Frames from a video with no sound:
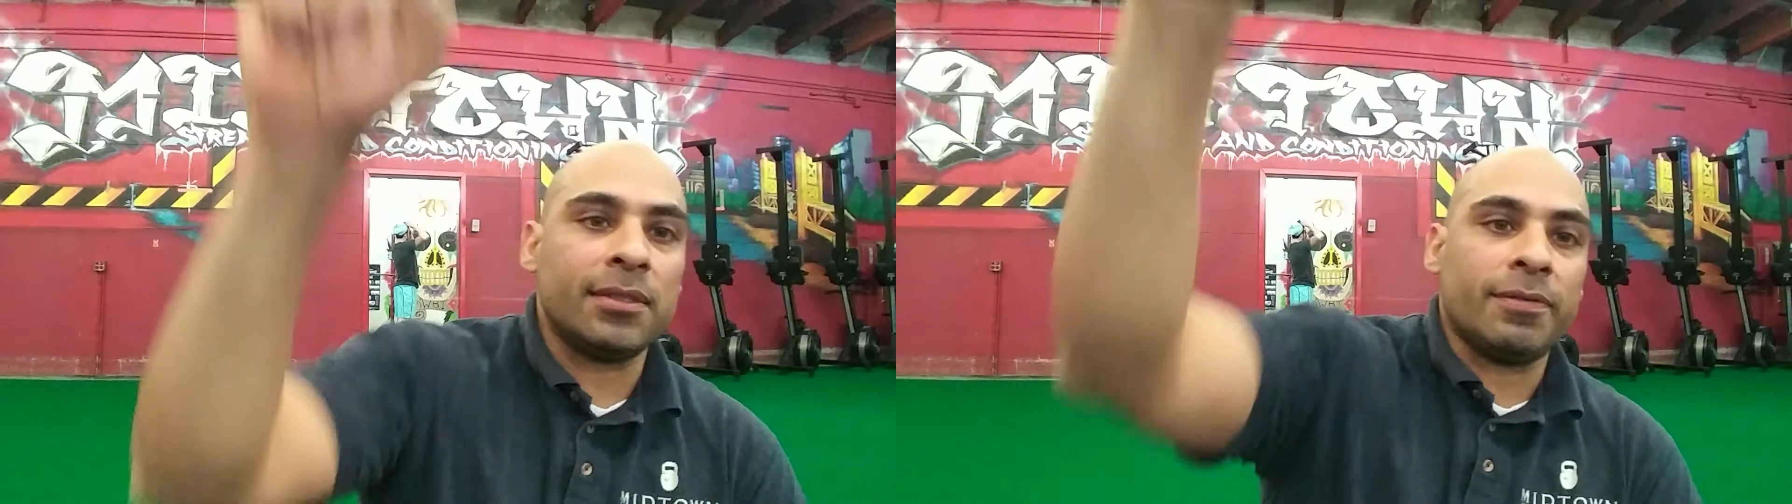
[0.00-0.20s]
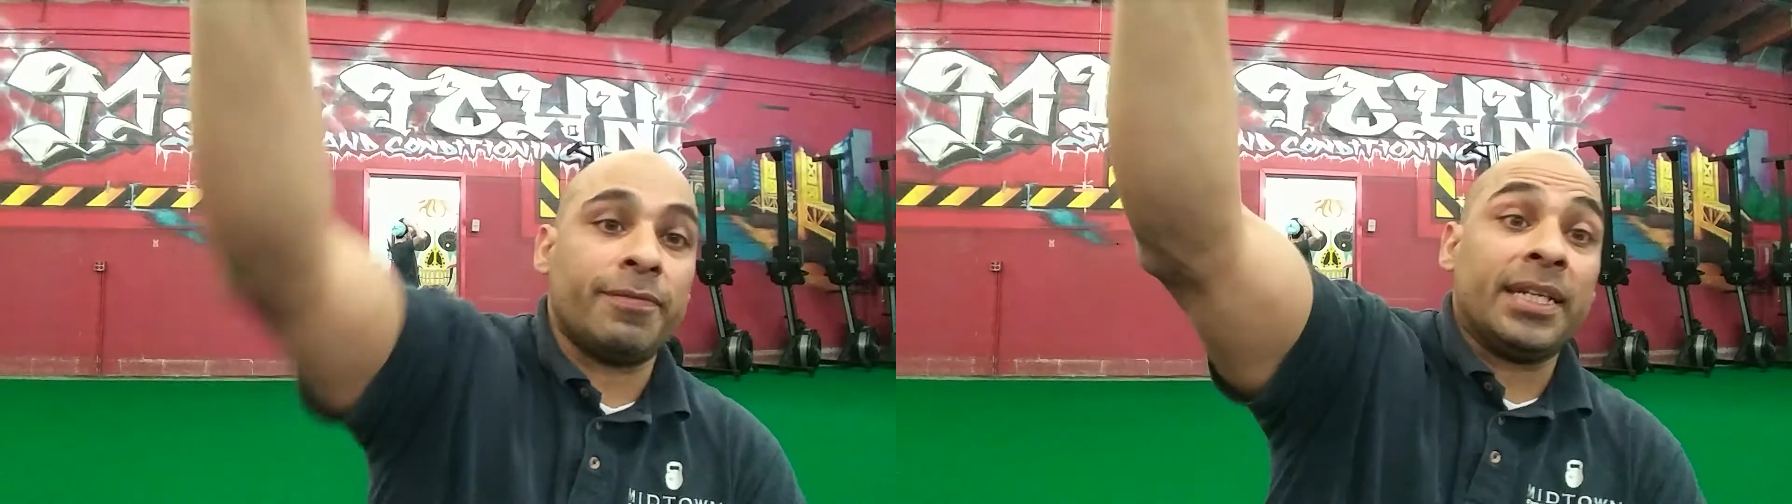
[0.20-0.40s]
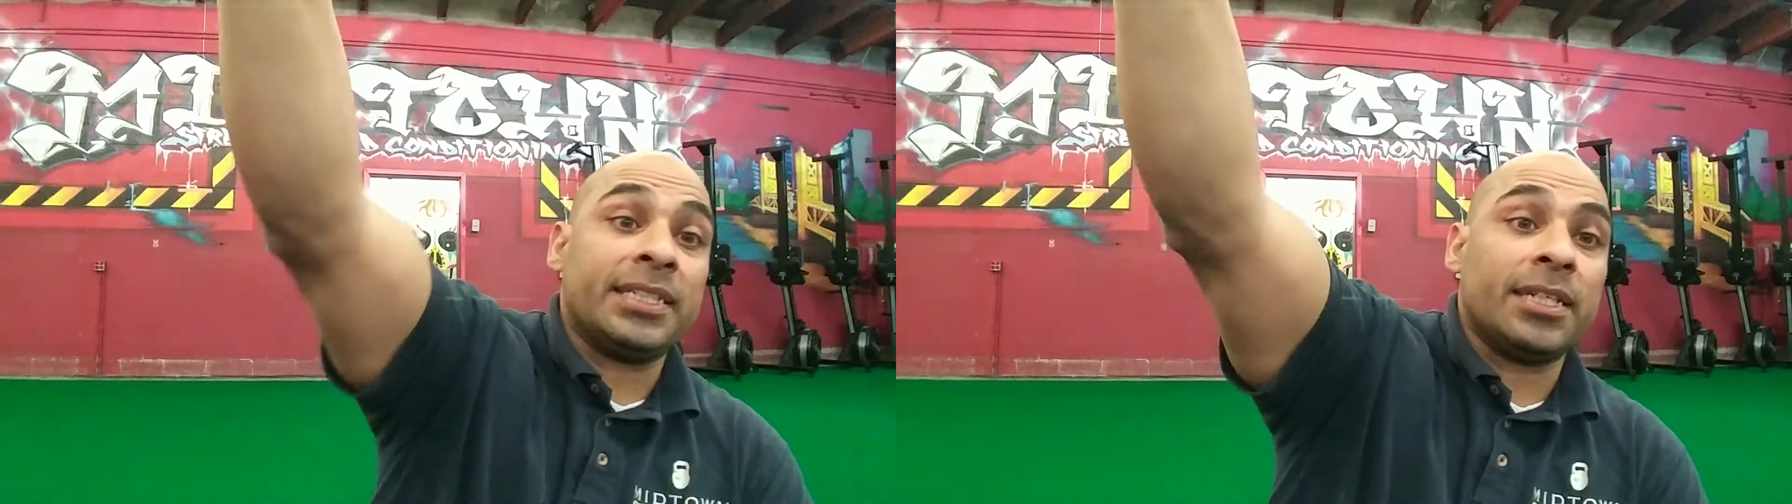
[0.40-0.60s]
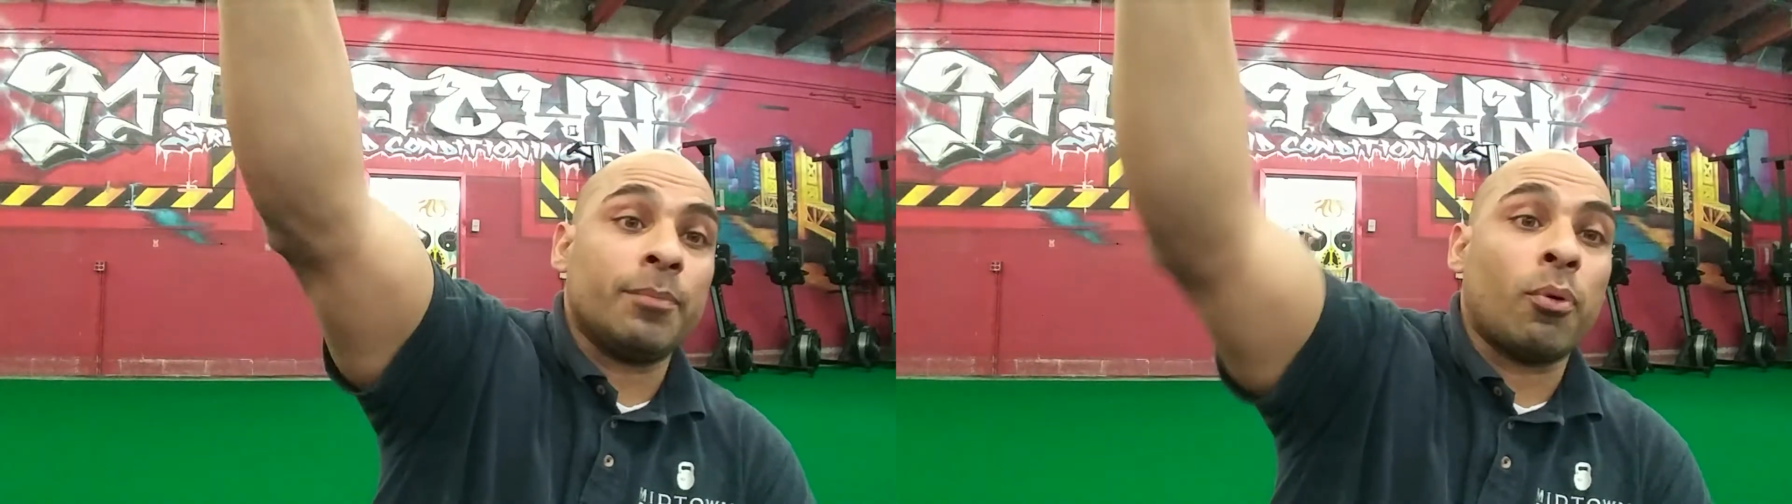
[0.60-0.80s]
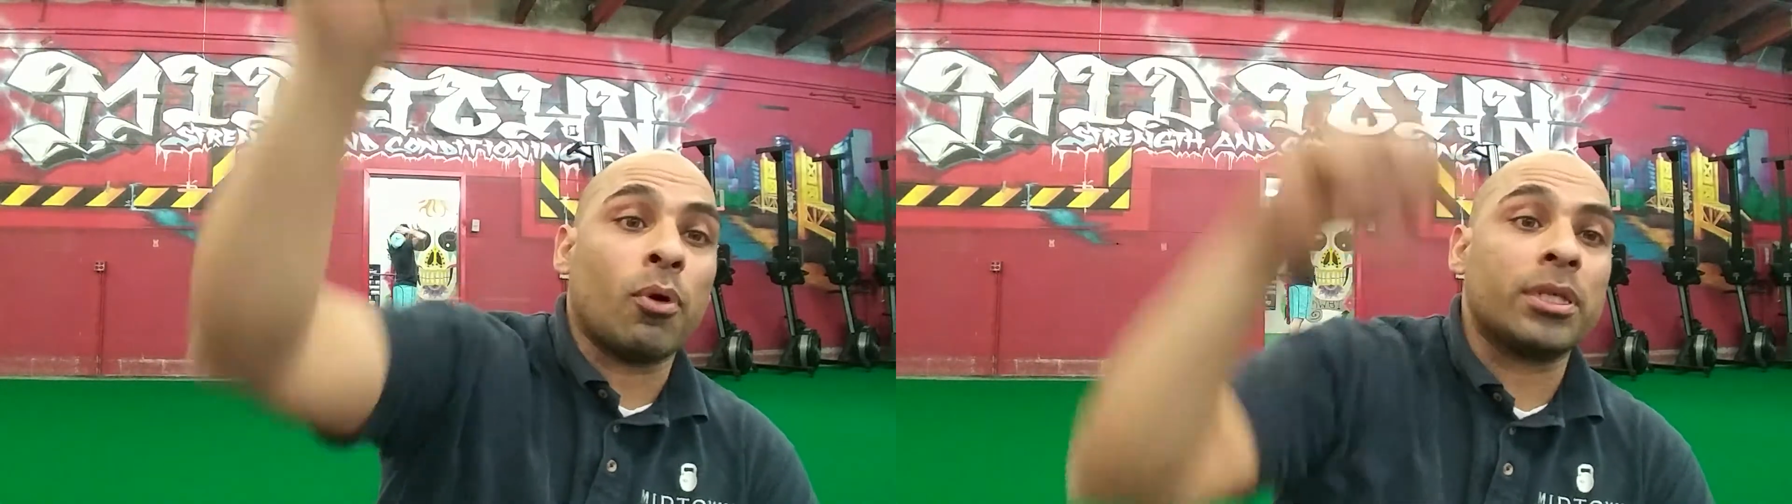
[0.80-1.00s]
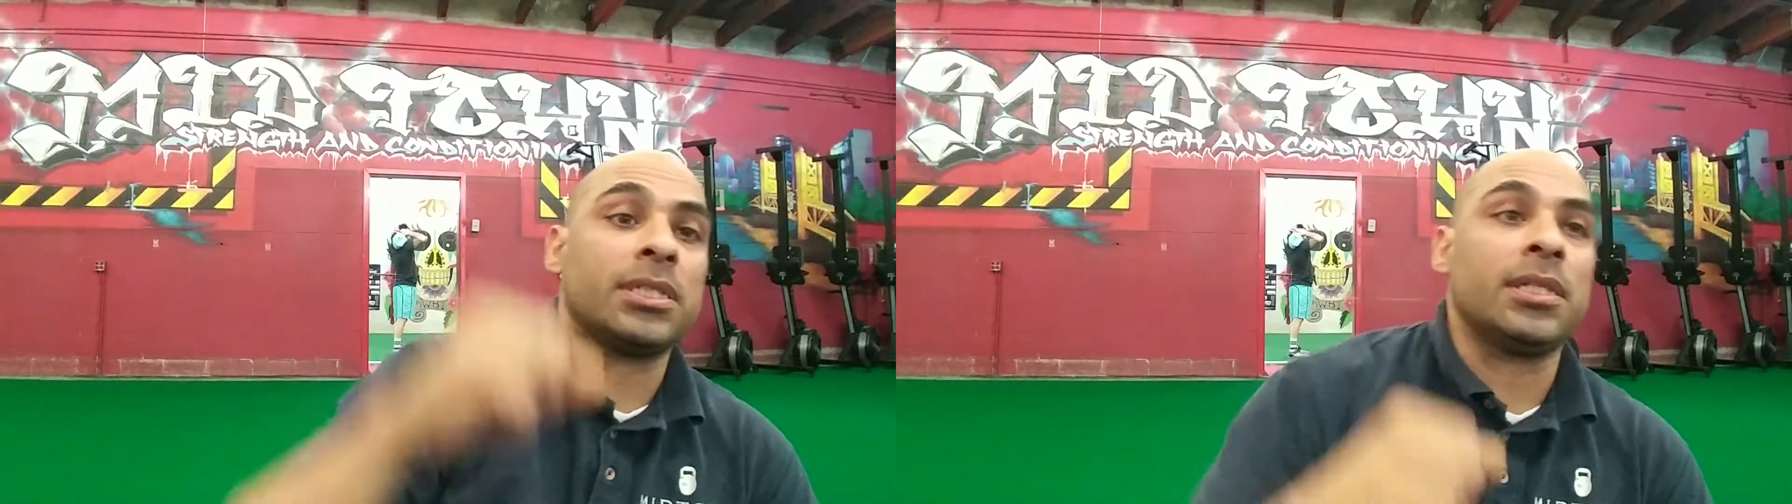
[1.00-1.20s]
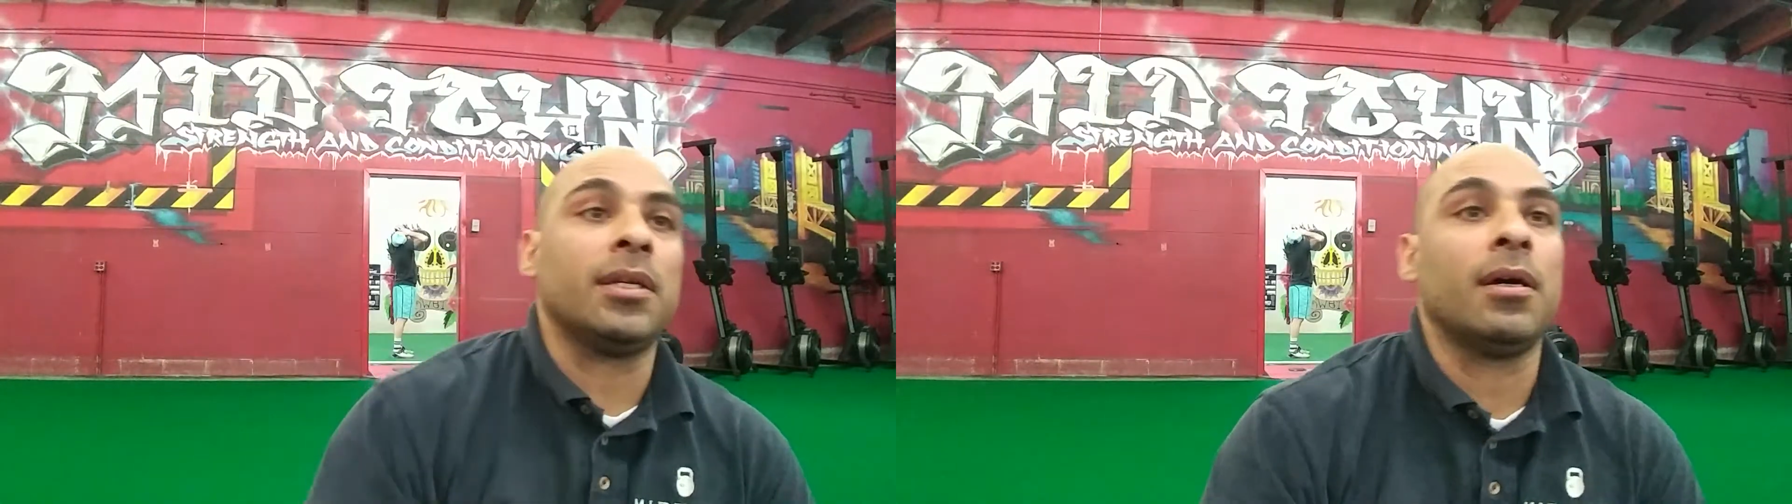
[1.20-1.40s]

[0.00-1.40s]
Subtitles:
finishing portion